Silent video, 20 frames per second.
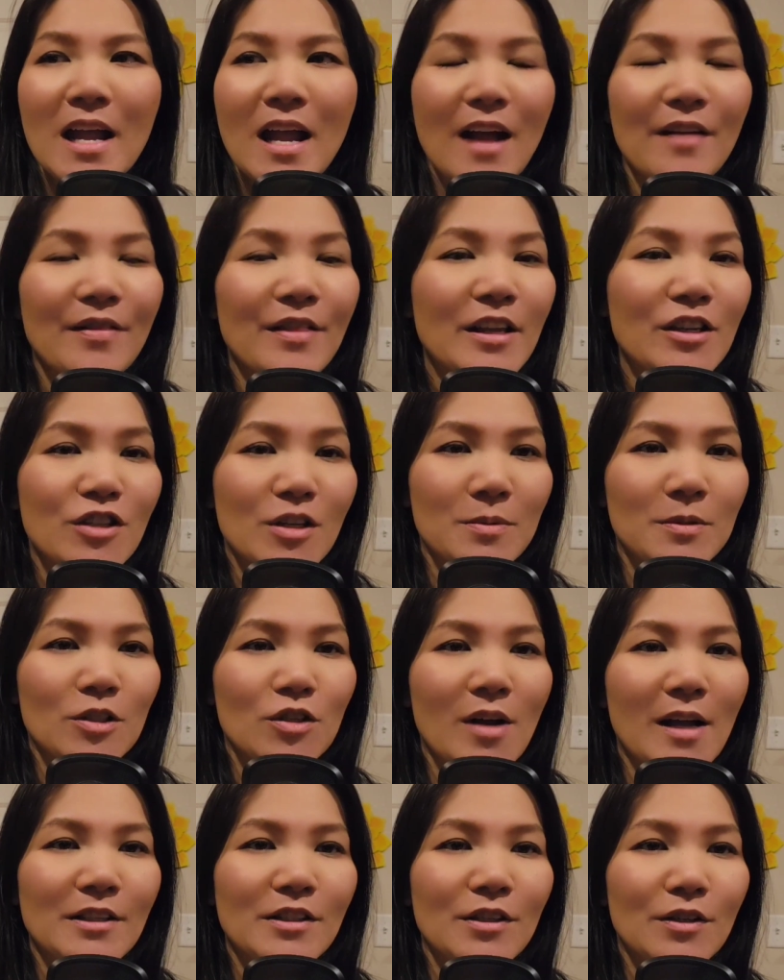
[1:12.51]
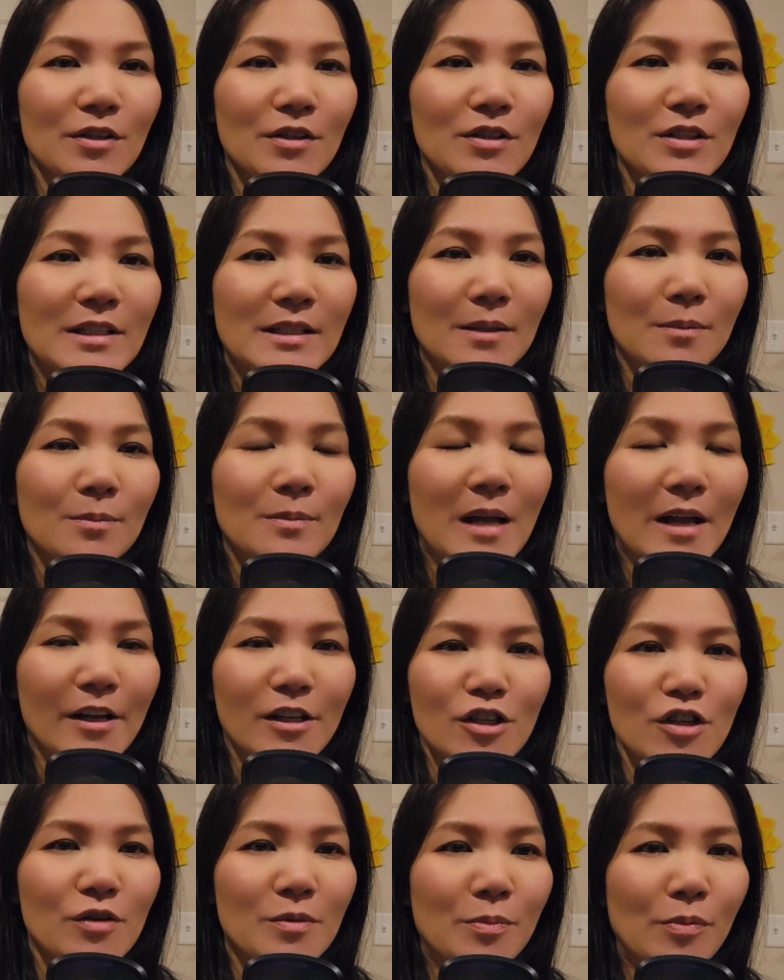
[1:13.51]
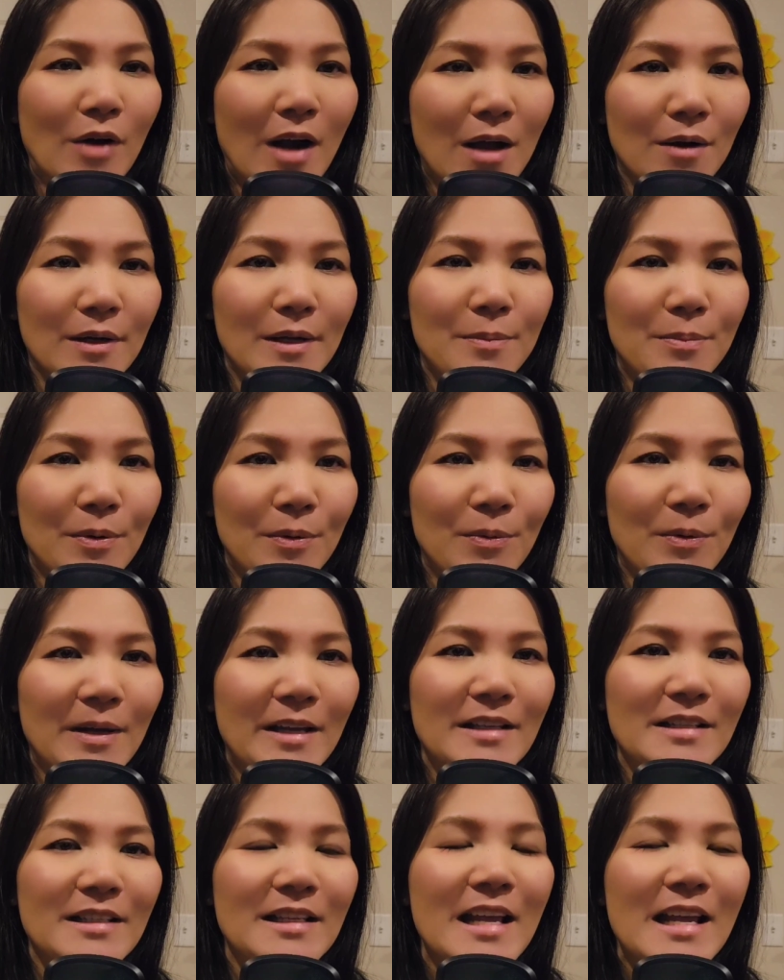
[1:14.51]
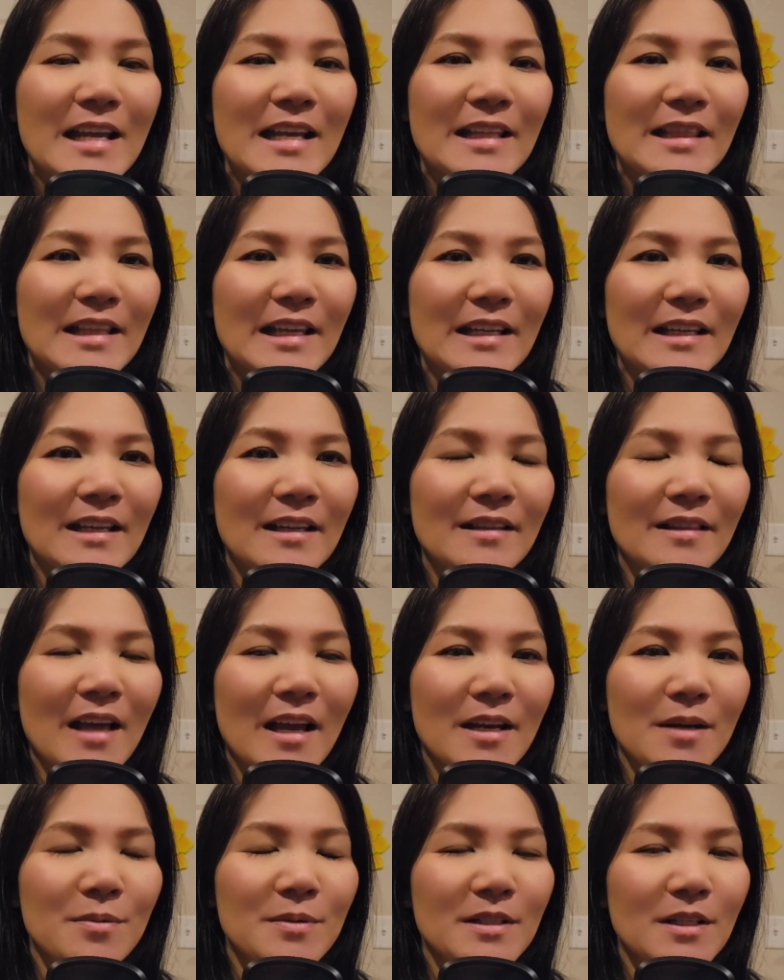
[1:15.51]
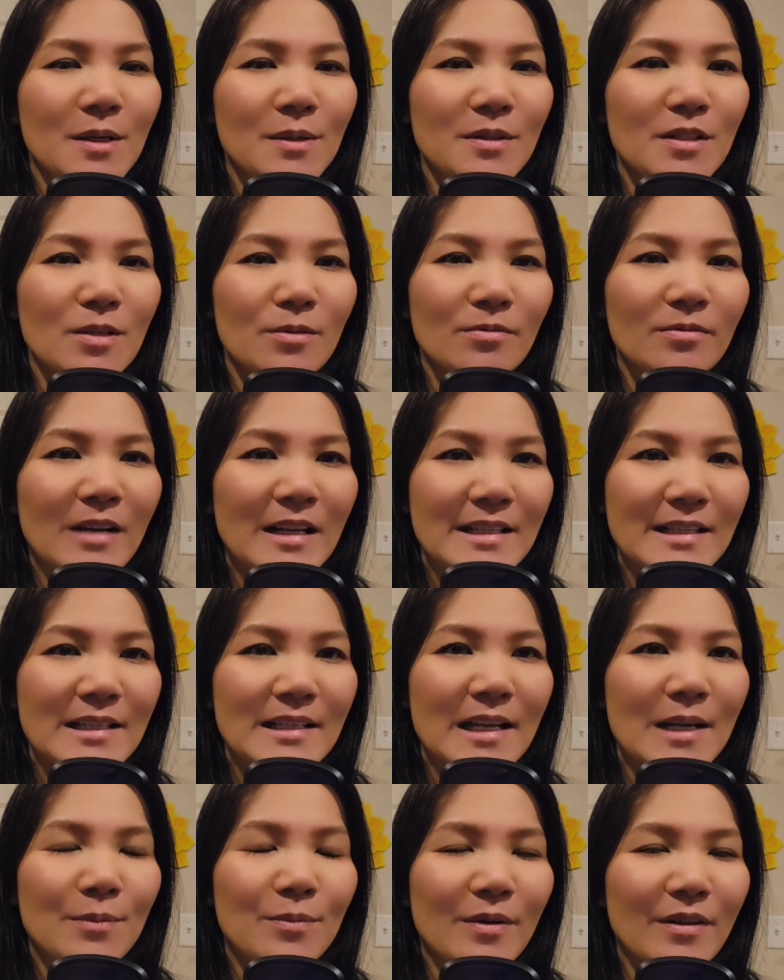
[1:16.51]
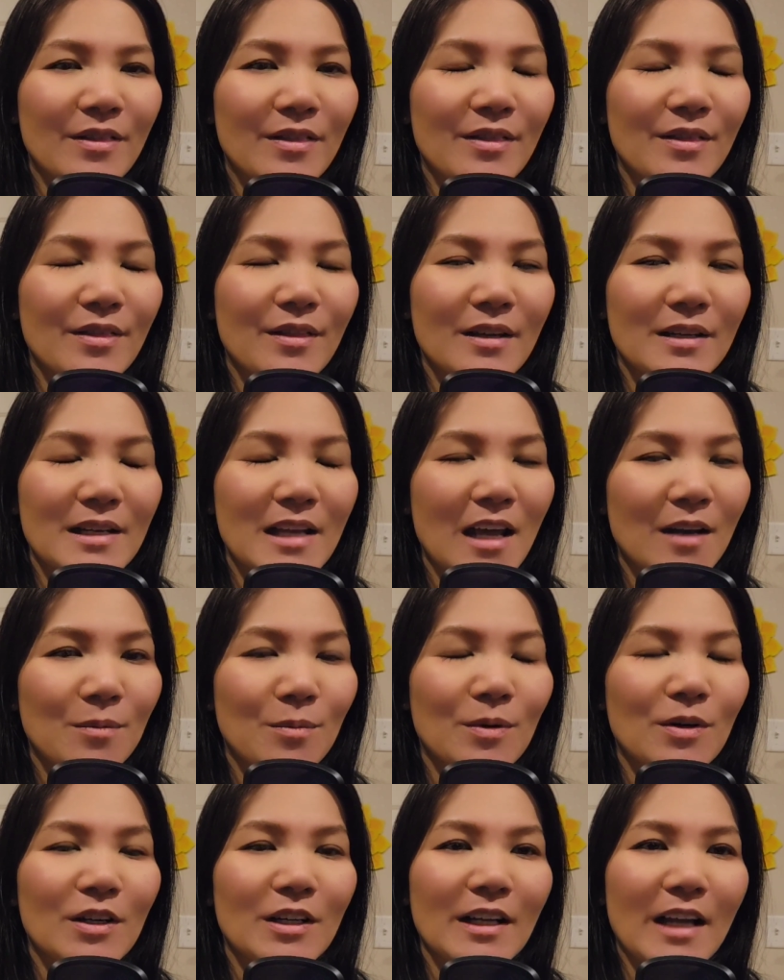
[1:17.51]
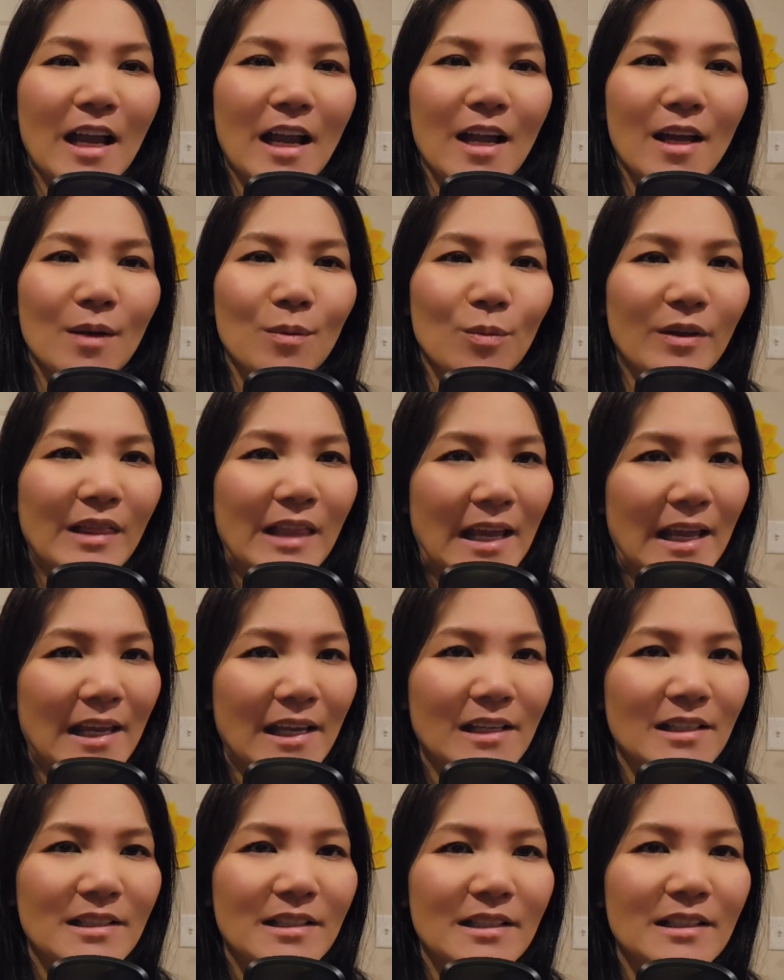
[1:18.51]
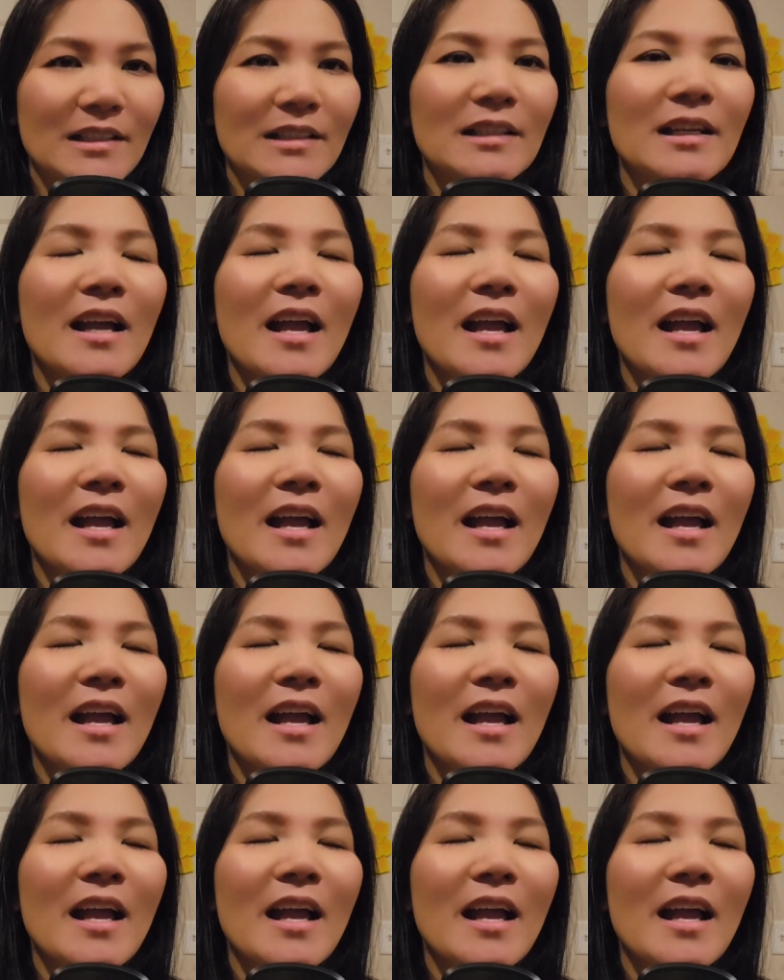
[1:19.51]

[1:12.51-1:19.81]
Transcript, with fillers: I think she was trying to earn some extra brownie points, thinking that it was going to resonate with the network and with Andy,